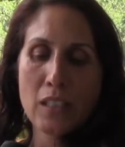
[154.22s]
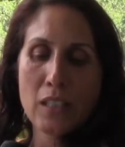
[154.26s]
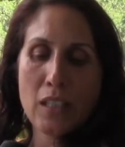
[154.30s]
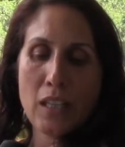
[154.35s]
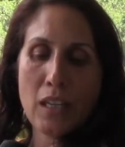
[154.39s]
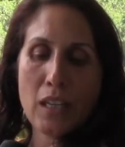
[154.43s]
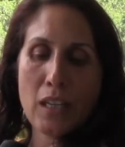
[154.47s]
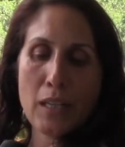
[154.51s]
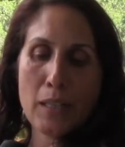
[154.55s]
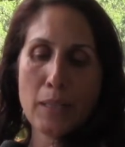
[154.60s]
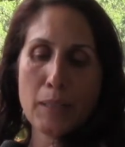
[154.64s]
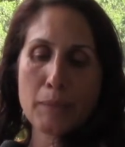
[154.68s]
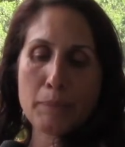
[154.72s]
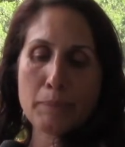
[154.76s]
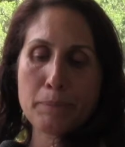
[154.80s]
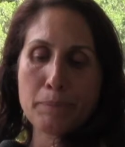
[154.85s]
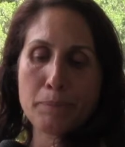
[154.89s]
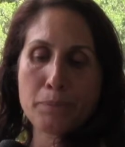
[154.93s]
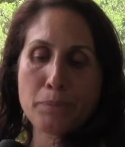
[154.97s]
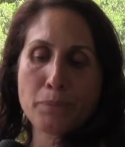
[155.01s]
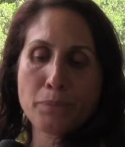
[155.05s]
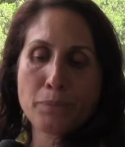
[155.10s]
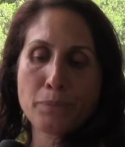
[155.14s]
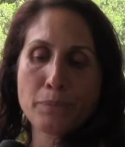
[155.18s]

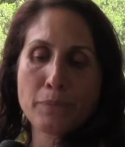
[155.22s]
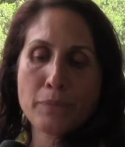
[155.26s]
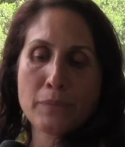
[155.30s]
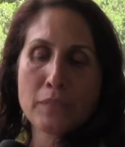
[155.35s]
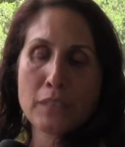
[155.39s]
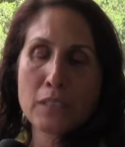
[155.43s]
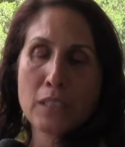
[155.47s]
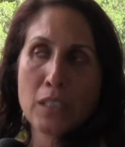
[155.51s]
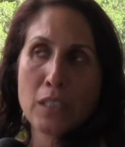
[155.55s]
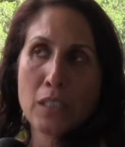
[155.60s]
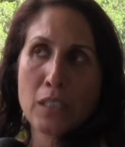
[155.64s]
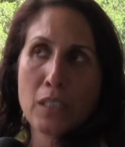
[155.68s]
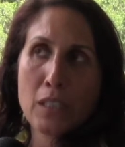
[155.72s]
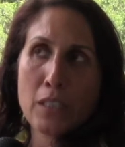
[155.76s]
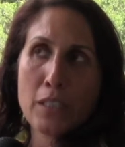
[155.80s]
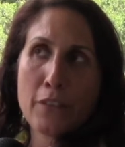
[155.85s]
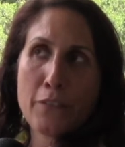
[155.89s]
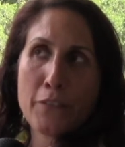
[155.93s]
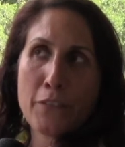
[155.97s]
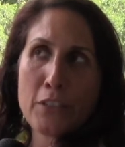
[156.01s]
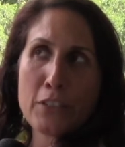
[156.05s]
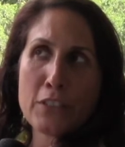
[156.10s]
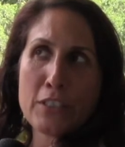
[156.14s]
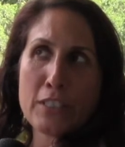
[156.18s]

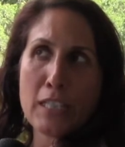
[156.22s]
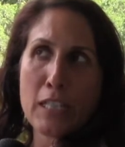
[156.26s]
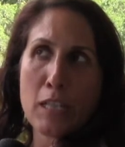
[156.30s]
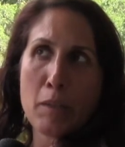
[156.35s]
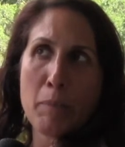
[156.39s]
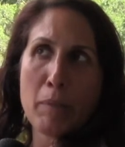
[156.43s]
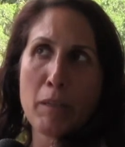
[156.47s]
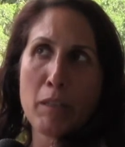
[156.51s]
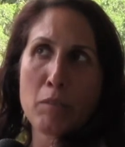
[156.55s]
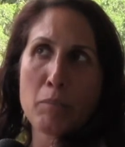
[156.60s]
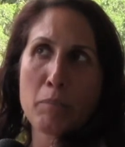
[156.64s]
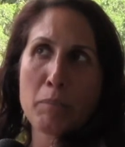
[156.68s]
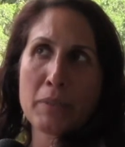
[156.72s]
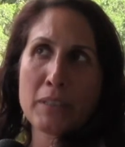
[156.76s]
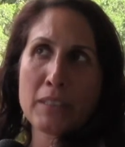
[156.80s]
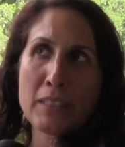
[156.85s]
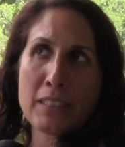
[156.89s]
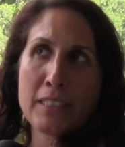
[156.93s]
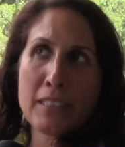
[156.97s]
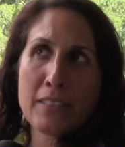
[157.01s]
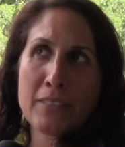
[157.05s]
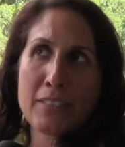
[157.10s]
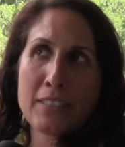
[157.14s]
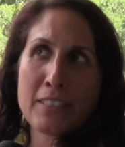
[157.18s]
The first thing about
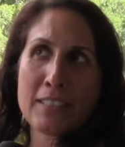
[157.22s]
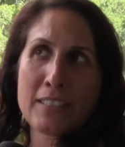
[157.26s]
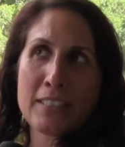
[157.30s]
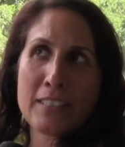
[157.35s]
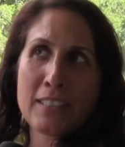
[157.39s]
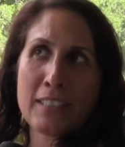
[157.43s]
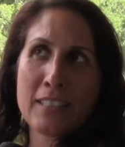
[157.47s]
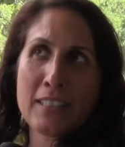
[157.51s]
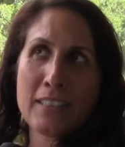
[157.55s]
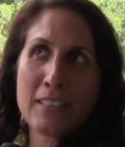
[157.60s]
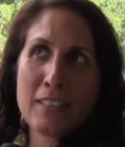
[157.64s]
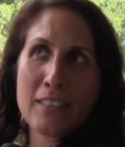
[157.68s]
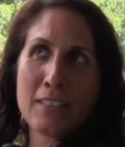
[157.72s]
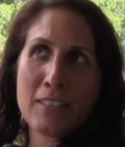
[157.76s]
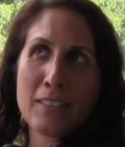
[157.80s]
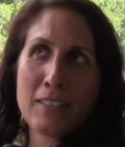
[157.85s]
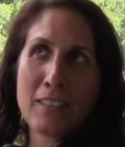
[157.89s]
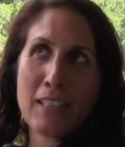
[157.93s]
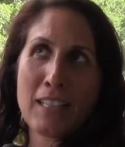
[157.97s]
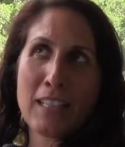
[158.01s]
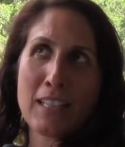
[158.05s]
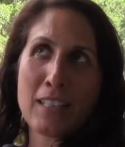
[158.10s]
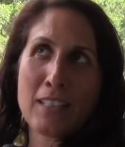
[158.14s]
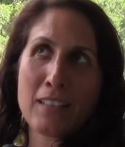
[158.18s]
beliefs,
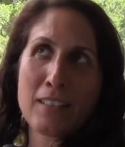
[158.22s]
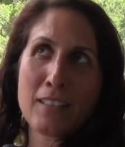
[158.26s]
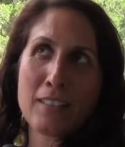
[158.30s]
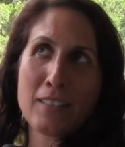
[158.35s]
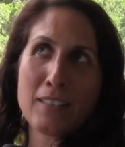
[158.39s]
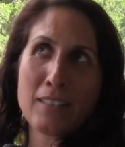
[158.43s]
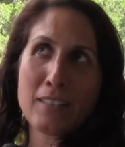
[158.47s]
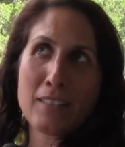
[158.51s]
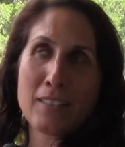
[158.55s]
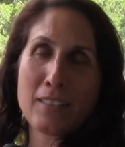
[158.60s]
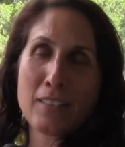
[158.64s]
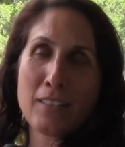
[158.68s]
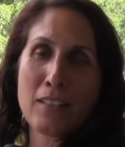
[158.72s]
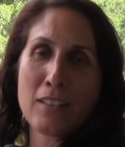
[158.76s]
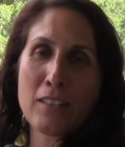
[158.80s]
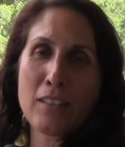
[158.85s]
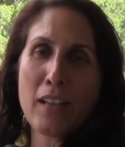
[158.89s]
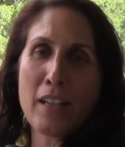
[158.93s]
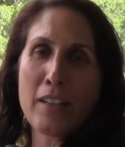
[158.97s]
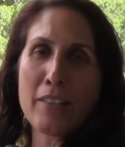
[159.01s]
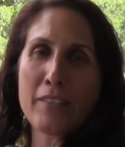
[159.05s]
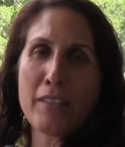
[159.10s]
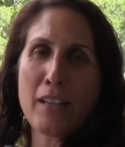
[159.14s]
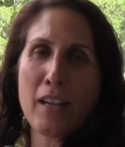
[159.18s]
a
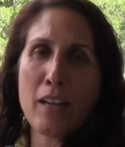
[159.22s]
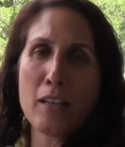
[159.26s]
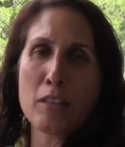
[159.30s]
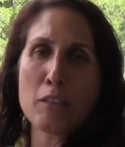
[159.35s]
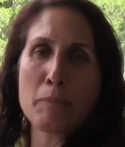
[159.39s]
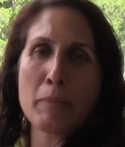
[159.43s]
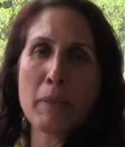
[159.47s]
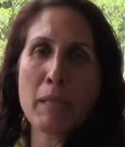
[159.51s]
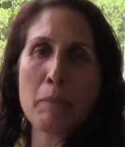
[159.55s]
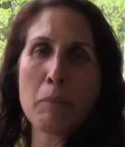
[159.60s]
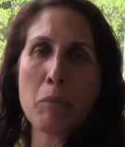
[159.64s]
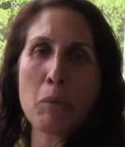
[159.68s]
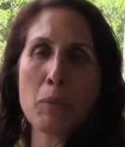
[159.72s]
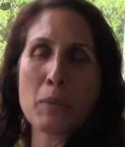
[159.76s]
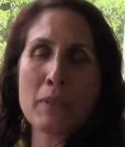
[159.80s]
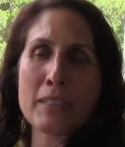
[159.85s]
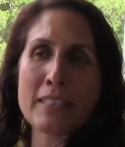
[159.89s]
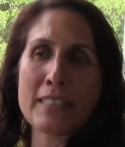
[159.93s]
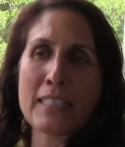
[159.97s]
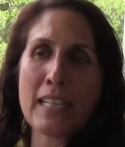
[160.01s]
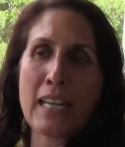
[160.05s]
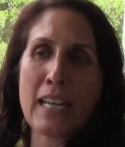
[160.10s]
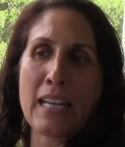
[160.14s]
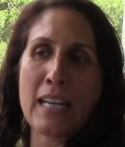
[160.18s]
lot of times people will
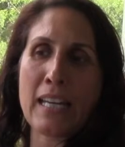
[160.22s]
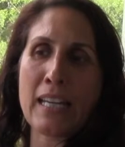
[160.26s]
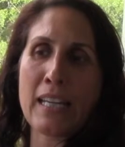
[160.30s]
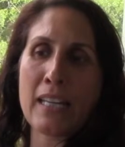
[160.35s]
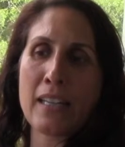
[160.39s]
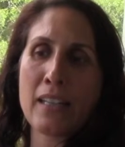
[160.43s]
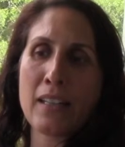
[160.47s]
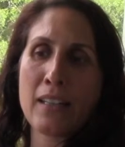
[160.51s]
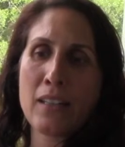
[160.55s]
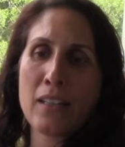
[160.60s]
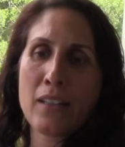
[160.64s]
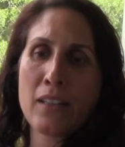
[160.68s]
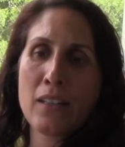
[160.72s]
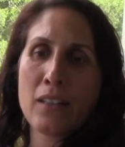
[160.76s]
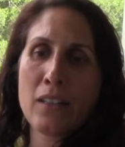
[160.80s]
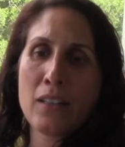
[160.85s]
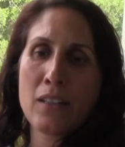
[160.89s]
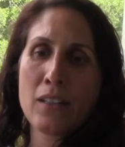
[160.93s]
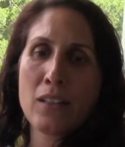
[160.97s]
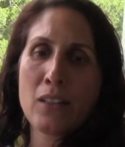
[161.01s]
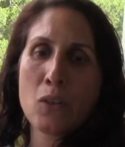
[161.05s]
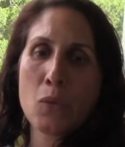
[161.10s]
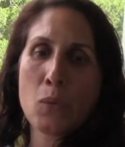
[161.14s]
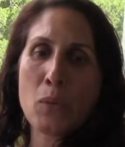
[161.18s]
say,
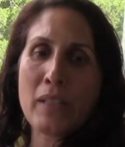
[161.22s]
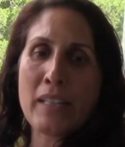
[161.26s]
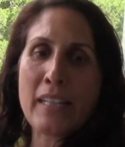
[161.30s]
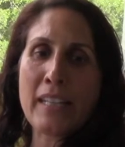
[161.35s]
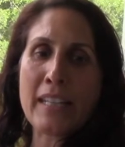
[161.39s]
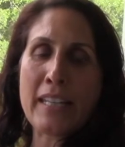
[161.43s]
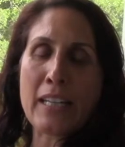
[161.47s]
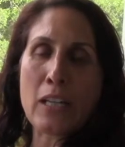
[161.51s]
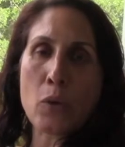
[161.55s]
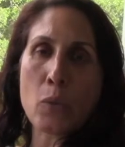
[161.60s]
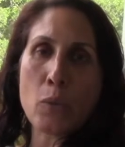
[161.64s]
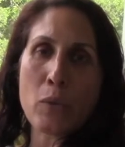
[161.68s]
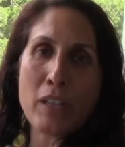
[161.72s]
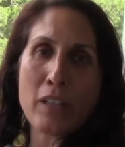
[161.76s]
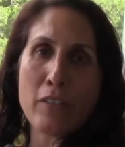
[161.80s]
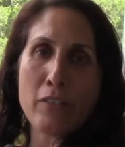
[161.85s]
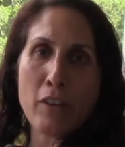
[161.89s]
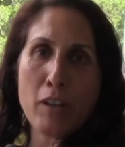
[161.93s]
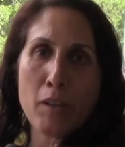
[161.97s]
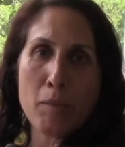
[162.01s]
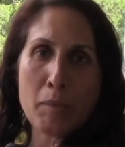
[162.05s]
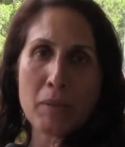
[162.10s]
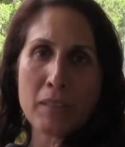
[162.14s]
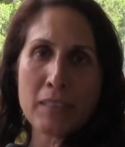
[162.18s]
we need to get rid of
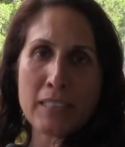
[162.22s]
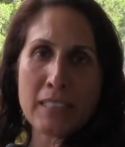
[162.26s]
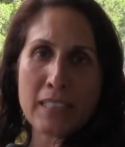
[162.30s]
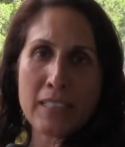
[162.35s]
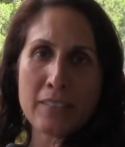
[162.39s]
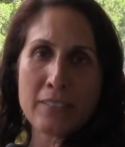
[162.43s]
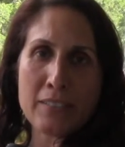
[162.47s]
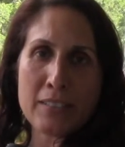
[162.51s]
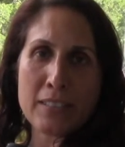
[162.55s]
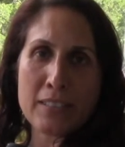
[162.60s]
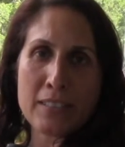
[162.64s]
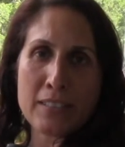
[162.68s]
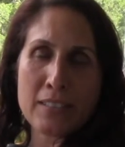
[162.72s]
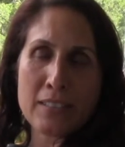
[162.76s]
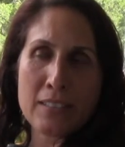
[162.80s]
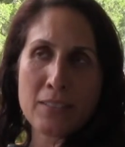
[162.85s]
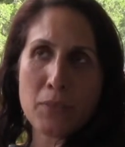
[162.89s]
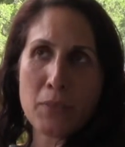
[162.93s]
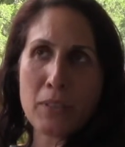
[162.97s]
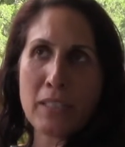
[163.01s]
our beliefs.